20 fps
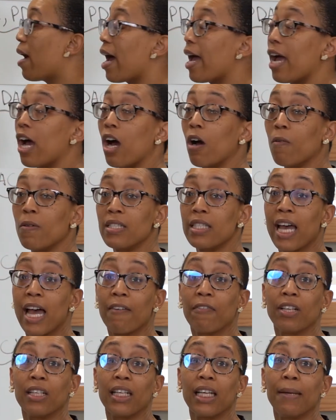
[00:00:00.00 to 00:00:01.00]
I always
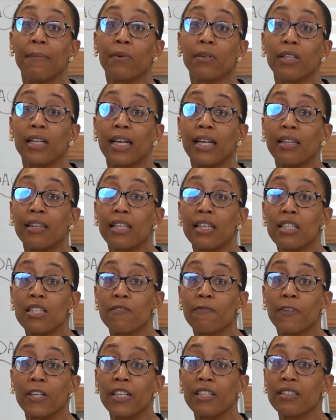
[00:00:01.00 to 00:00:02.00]
have it labeled like
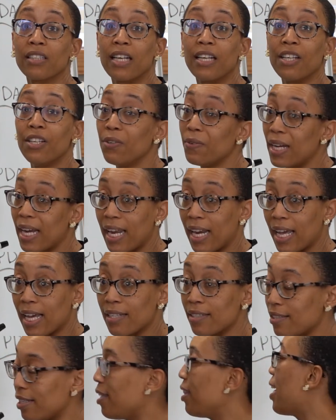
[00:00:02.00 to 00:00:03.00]
this first, and you
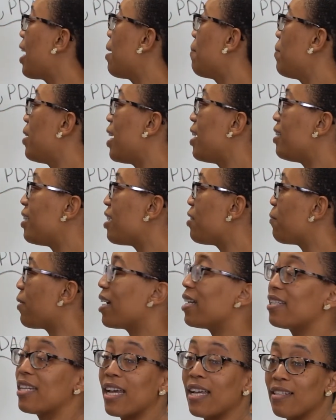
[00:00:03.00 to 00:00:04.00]
cannot see that, but I did
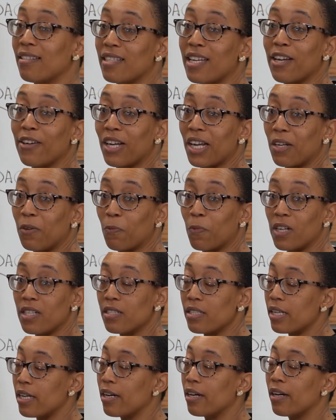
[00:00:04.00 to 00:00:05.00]
write tens here and
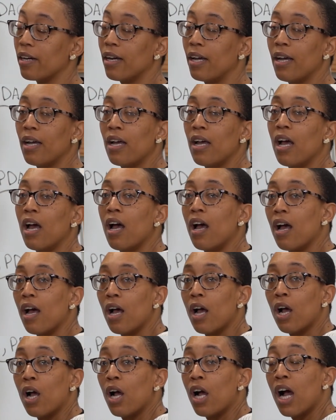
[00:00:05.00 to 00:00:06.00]
ones here.
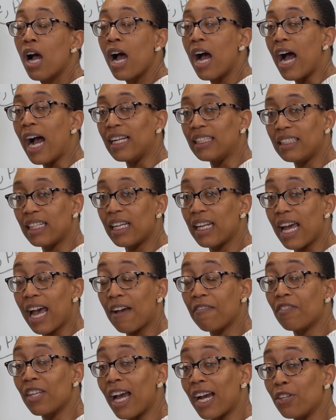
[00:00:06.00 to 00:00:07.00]
I do
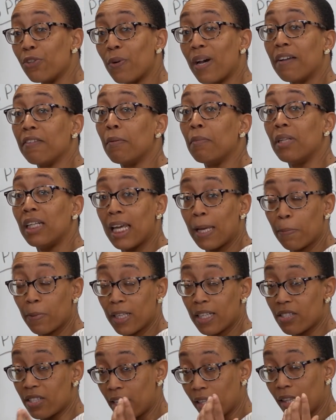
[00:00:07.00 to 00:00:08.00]
have them
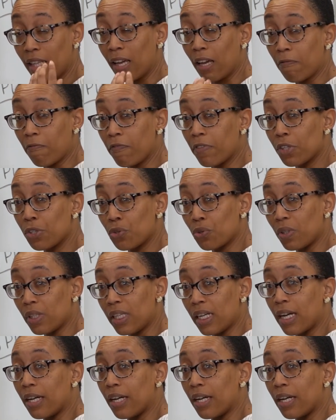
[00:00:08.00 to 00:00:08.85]
label it so that they can visually